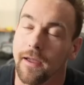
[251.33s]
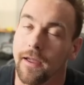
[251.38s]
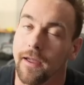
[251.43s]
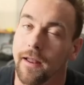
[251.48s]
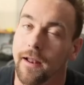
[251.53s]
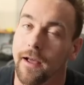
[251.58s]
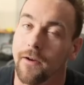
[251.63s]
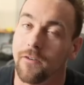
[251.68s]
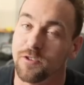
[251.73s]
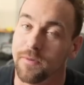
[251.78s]

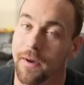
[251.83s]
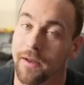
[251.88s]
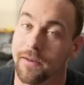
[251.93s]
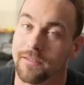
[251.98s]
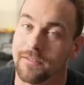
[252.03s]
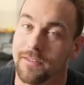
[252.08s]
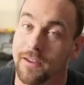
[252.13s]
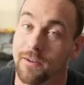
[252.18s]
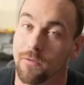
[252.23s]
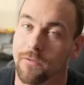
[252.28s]
and I was about
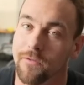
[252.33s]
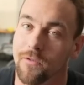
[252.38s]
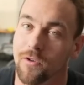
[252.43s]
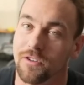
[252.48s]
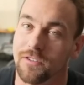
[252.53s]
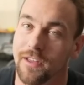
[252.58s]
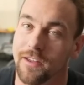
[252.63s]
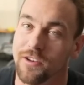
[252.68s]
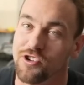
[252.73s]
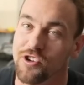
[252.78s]
to say
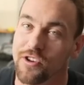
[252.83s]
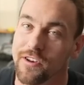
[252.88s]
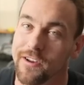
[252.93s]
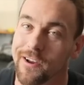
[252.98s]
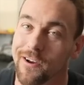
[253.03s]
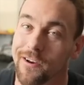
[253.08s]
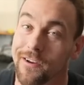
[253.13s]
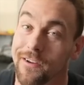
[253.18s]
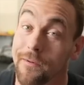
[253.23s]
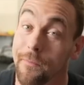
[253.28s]
reverse
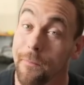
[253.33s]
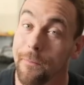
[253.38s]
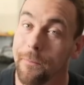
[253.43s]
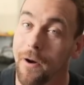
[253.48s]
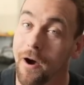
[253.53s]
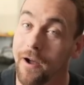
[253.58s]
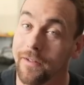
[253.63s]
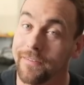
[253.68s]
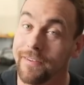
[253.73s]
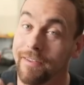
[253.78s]
engineer,
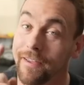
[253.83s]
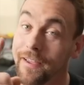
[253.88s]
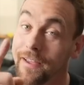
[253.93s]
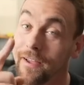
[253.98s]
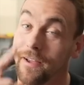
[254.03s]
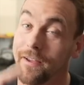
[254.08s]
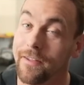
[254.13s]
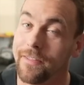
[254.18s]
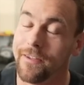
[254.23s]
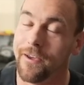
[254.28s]
but
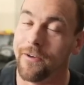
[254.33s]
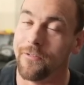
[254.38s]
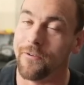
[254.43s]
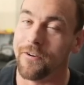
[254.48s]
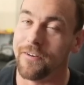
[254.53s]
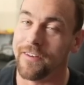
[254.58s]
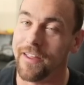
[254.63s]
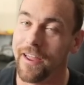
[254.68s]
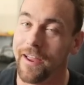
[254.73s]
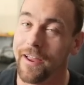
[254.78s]
the
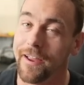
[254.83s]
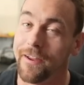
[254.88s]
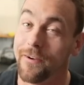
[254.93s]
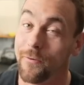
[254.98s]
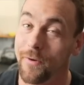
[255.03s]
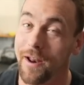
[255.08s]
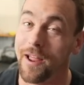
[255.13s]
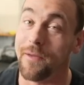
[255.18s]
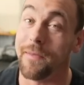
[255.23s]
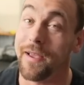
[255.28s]
other day,
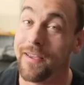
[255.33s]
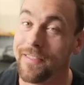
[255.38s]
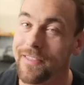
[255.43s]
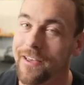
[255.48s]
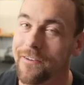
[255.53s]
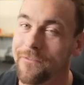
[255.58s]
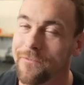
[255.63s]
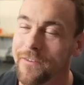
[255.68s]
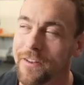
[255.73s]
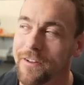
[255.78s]
when I made
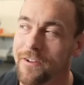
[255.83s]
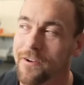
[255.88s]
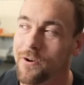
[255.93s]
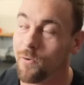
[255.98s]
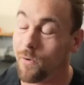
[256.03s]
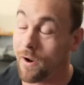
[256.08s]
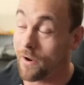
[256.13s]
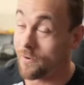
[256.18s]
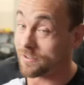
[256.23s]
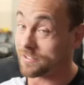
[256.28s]
that
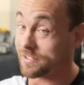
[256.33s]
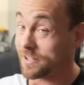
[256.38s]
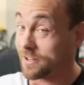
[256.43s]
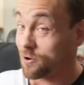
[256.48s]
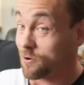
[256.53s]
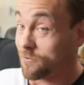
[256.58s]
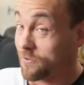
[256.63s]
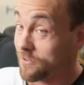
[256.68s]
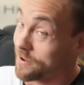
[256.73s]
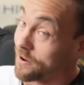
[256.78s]
video where I was
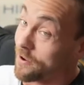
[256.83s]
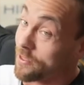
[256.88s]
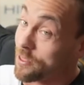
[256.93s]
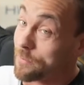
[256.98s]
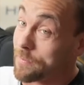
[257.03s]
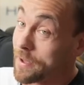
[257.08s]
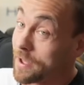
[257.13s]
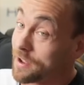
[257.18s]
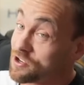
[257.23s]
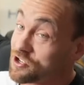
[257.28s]
sitting over there on
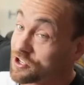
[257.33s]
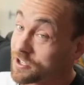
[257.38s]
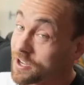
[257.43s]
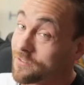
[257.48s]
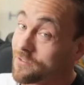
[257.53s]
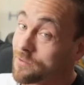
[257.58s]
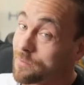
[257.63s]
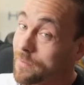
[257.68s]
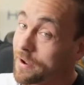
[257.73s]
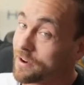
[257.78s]
the bench
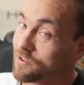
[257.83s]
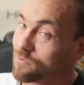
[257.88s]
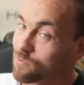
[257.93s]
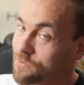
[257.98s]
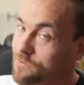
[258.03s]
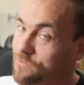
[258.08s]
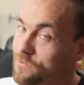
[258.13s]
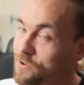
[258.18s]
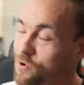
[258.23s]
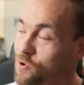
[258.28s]
giving my
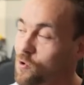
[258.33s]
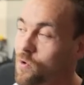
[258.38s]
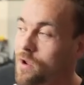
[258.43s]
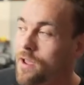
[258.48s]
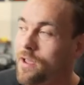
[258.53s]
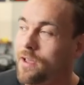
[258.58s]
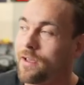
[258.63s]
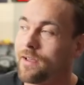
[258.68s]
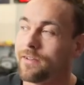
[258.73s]
review,